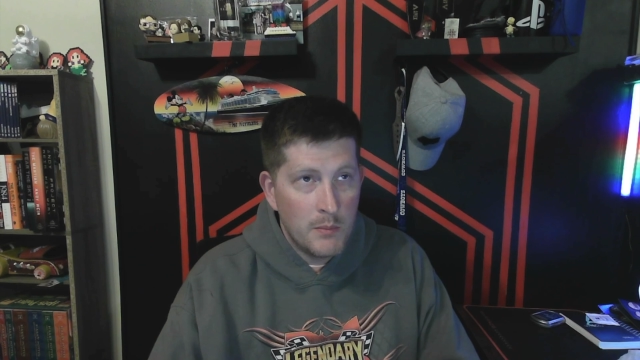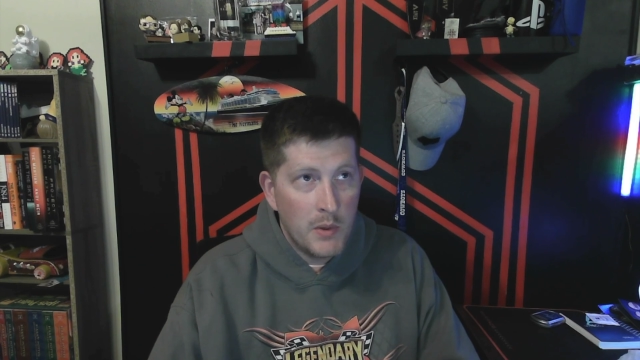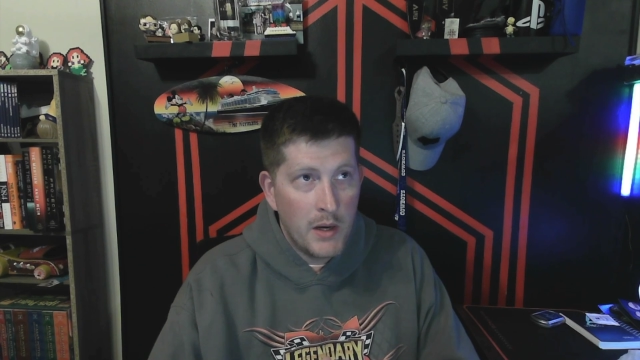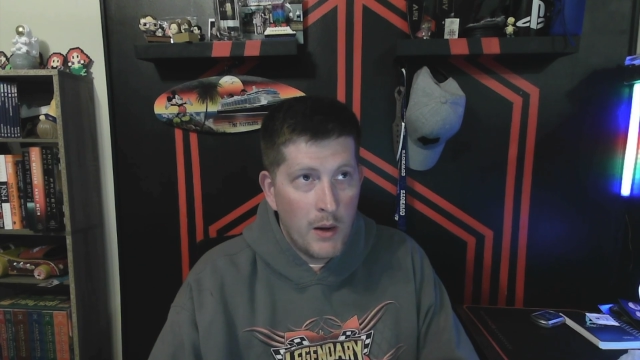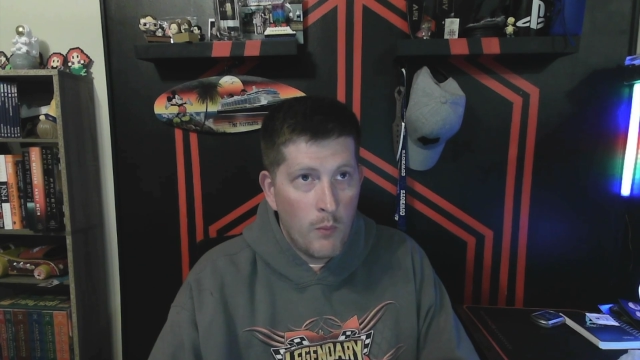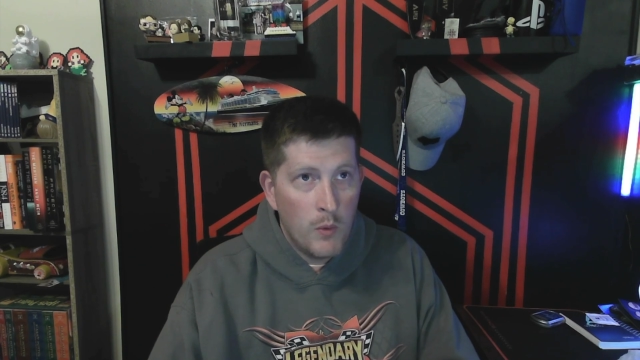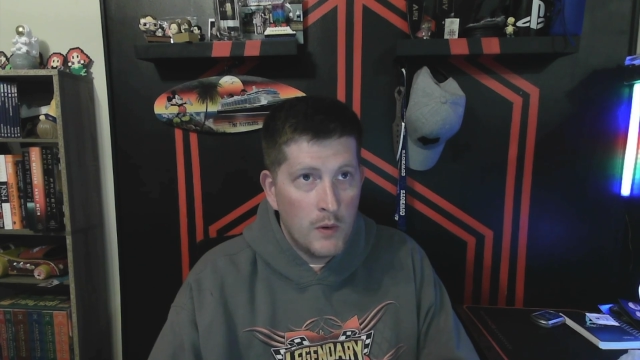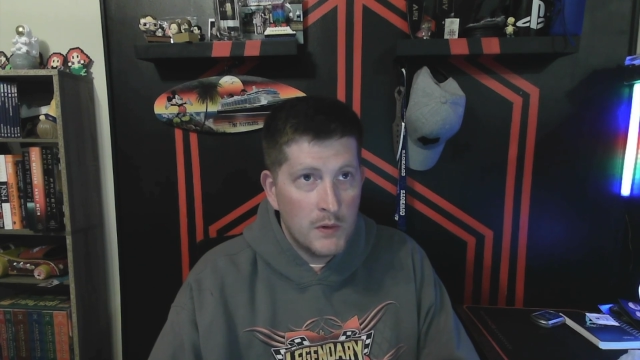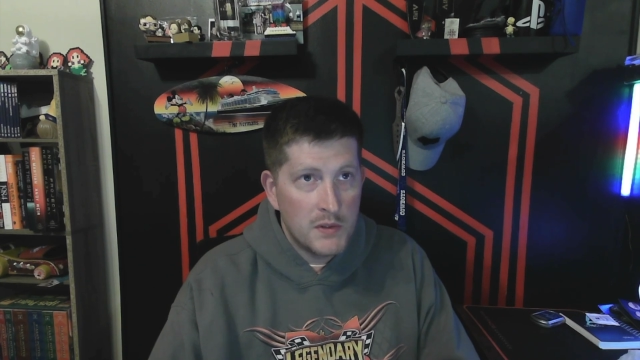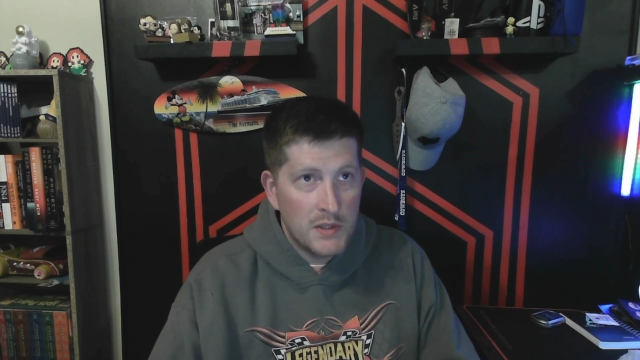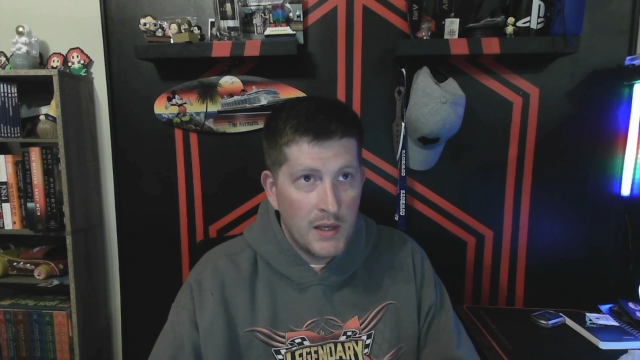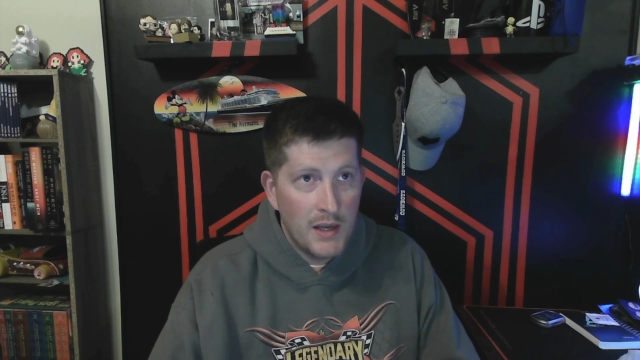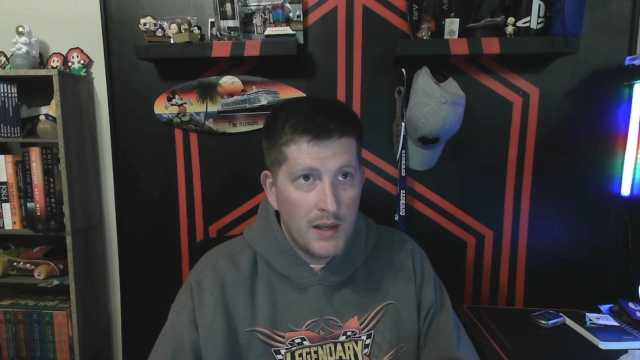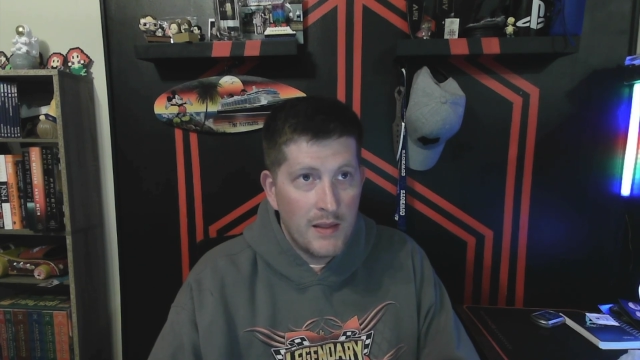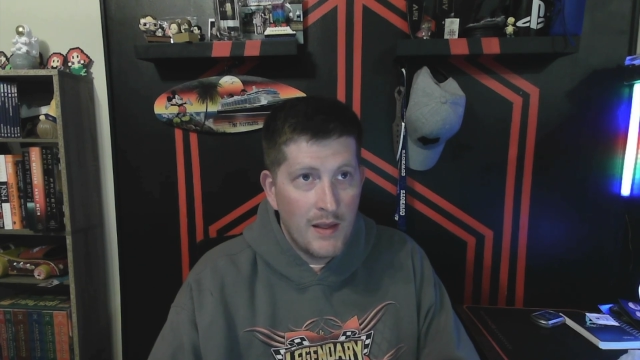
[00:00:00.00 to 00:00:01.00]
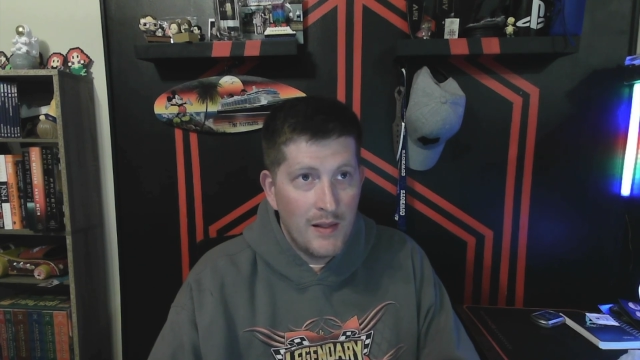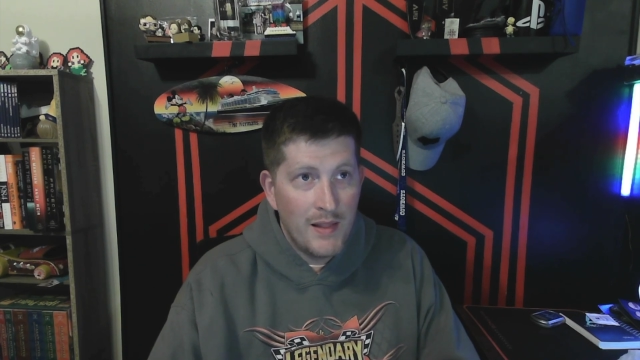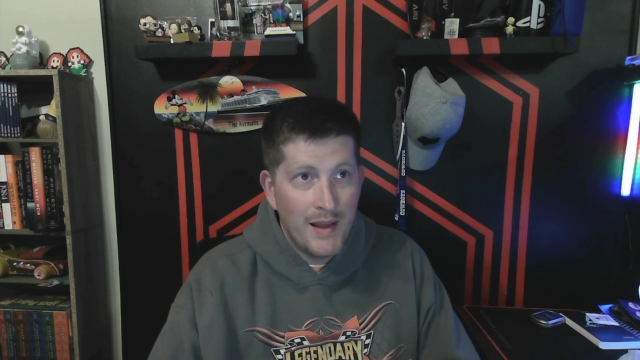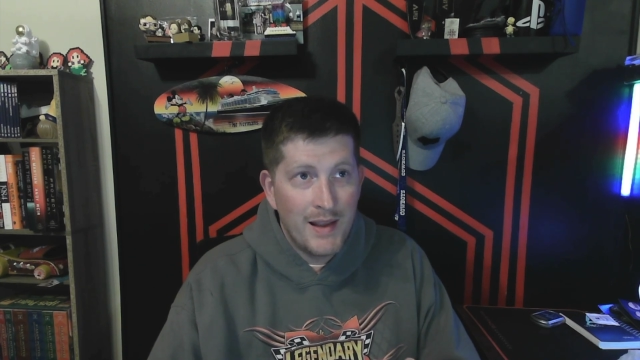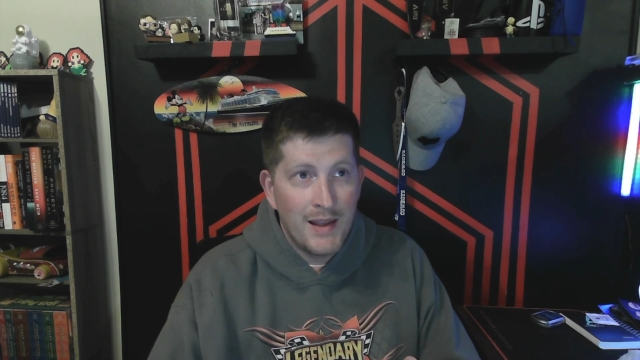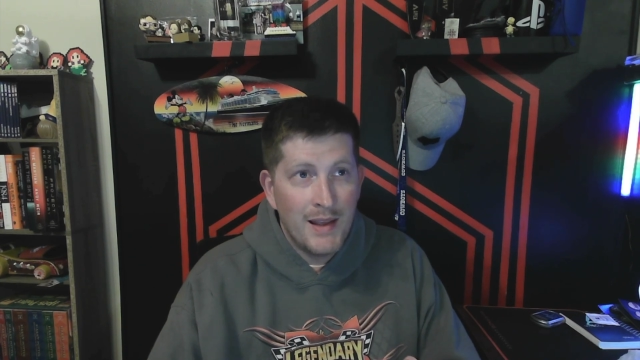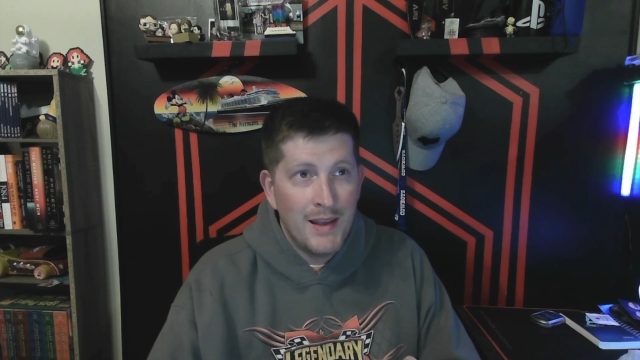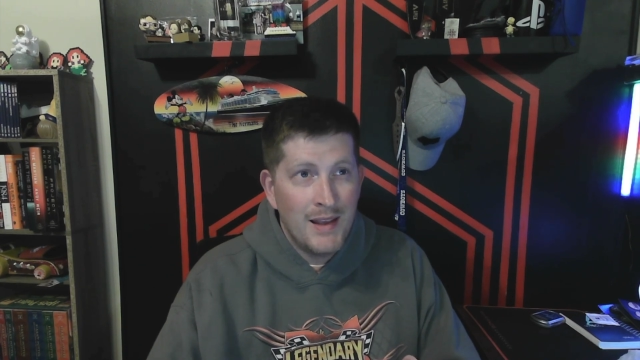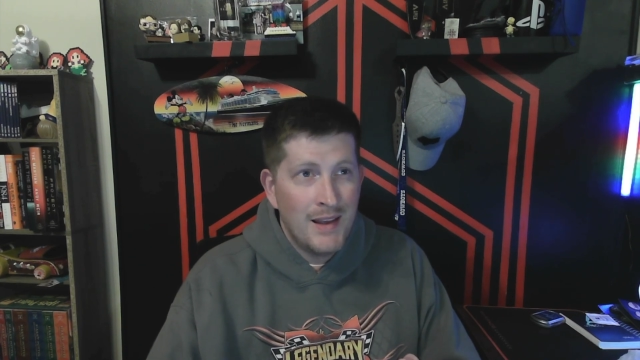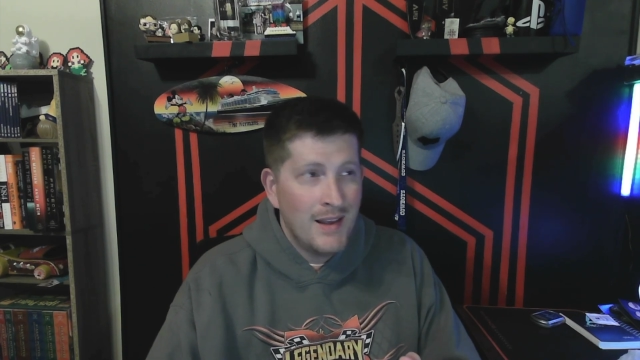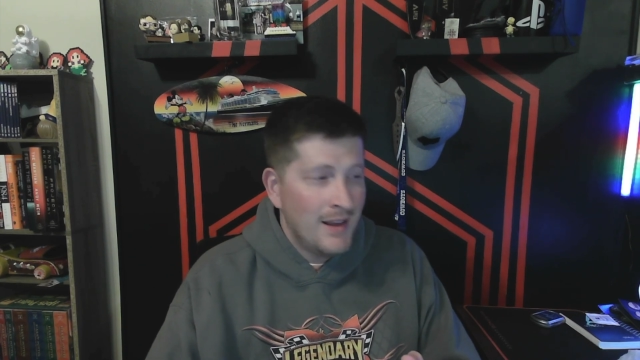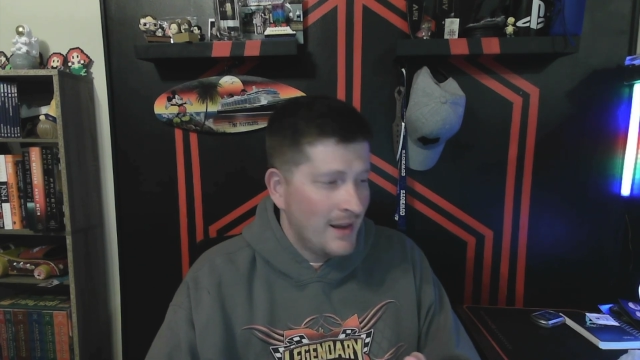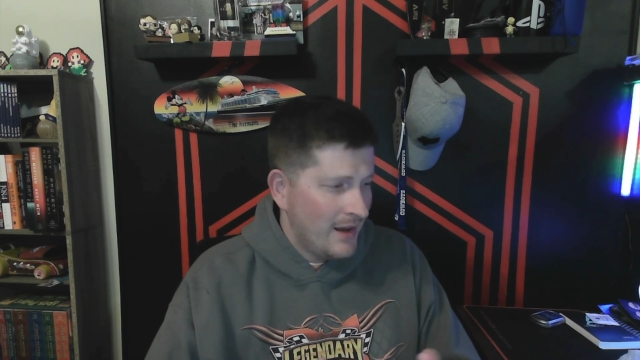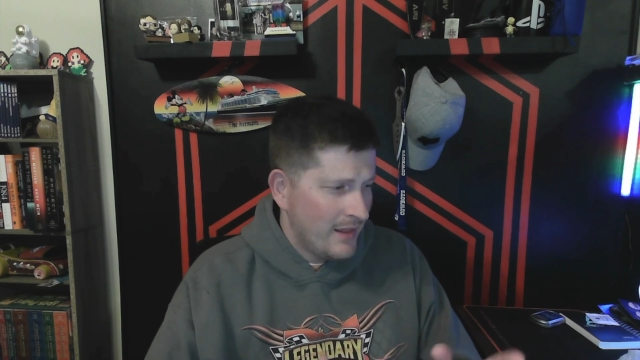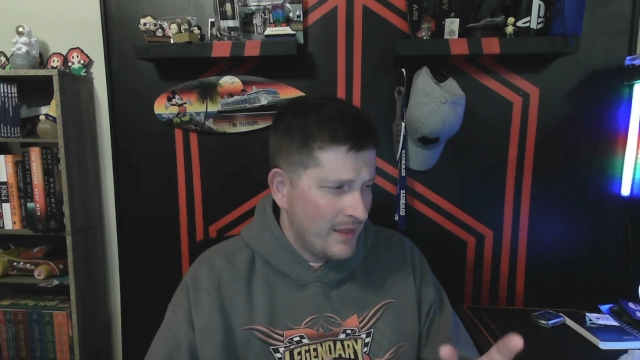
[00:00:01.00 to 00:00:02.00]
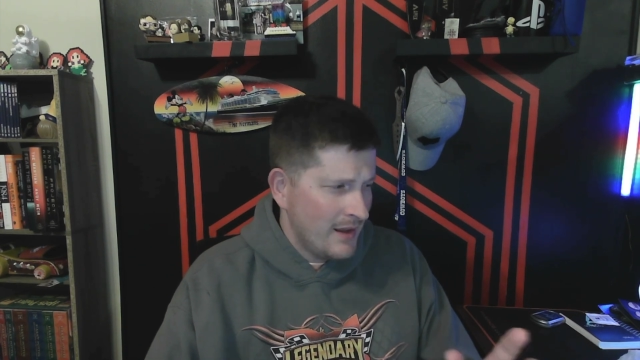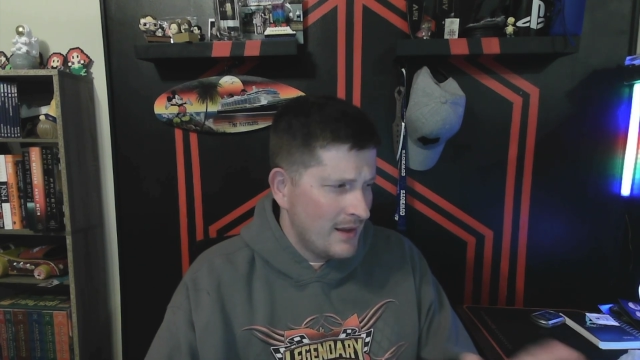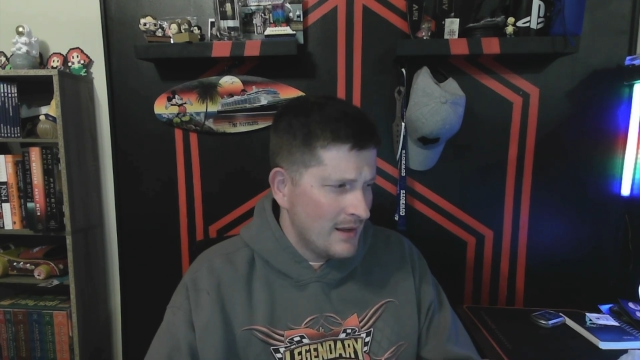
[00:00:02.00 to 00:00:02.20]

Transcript: But I will say that I think